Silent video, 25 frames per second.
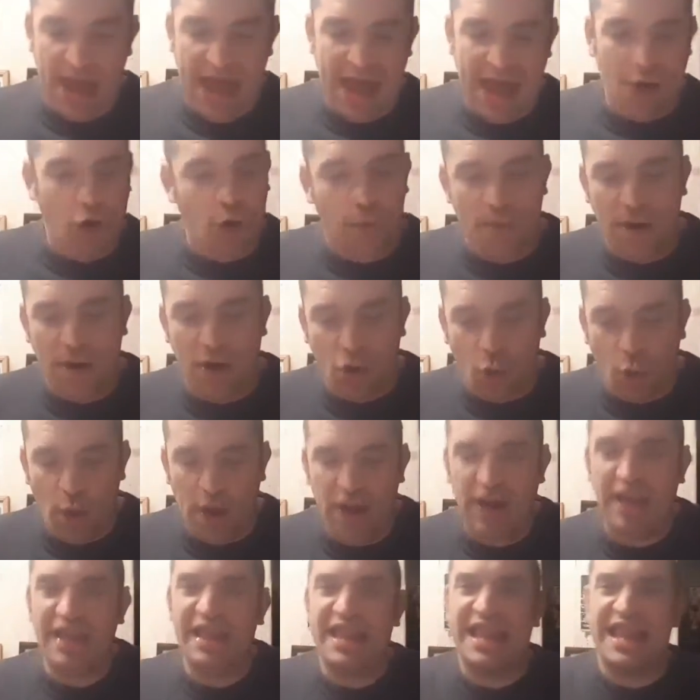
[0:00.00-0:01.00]
coming out the
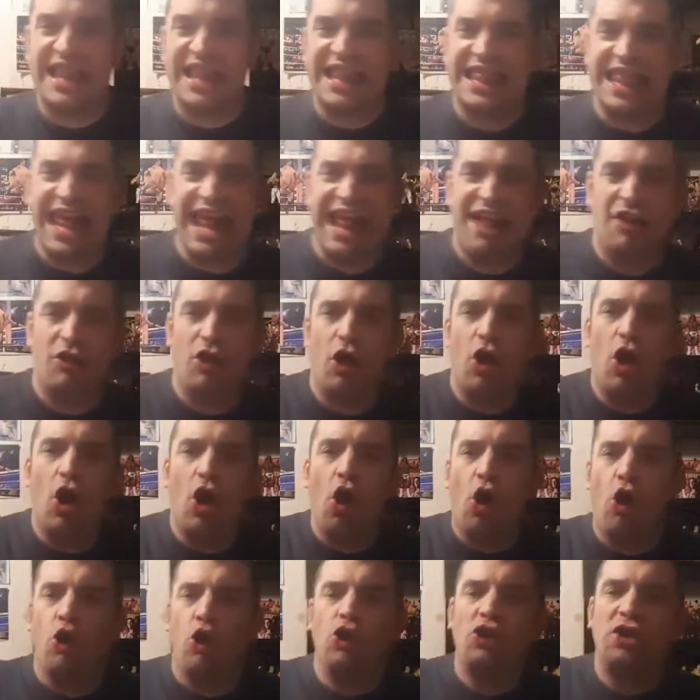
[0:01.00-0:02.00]
winning, still
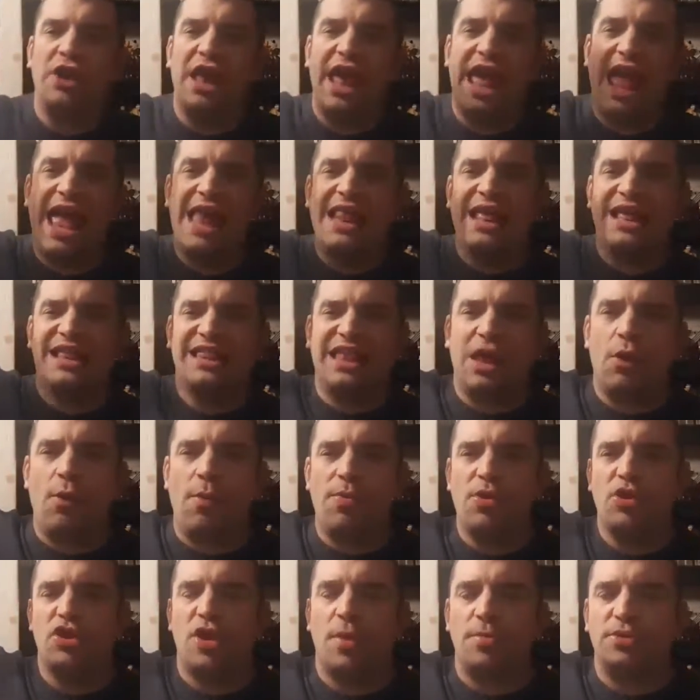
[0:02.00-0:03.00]
holding the NXT
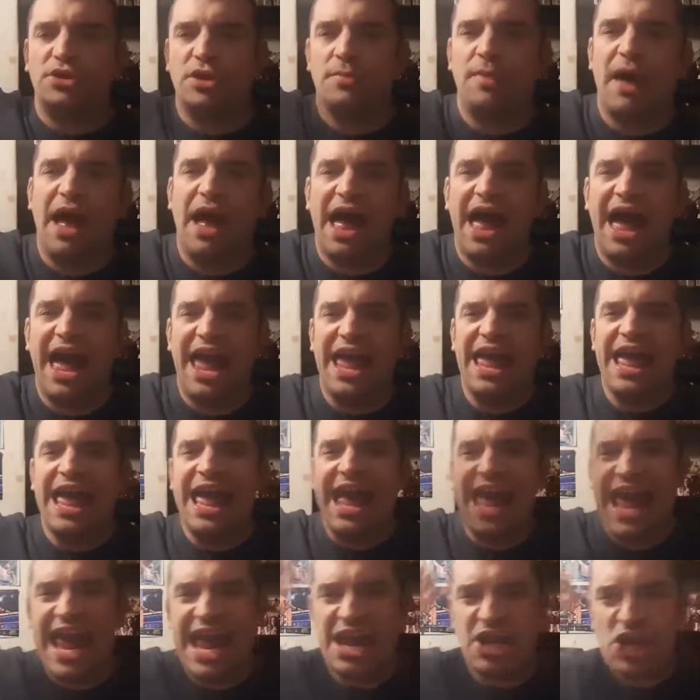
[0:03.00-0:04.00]
Women's Championship high,
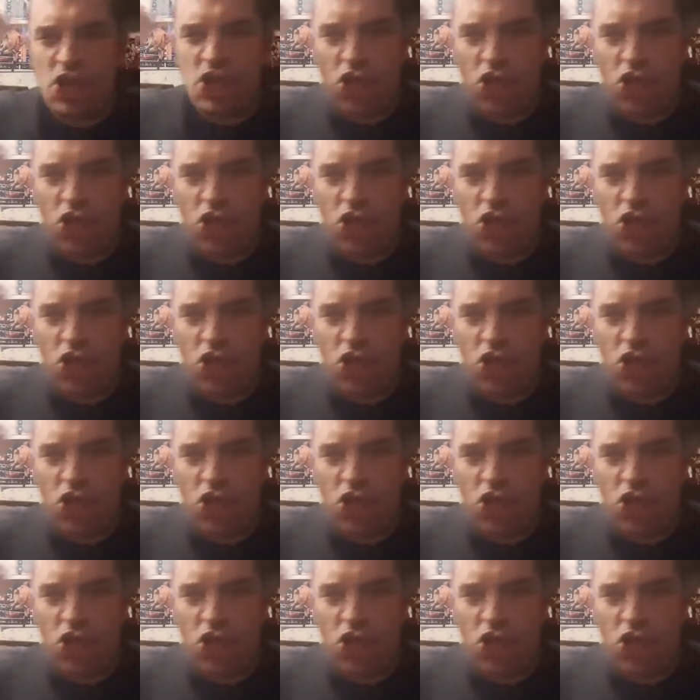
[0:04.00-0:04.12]
is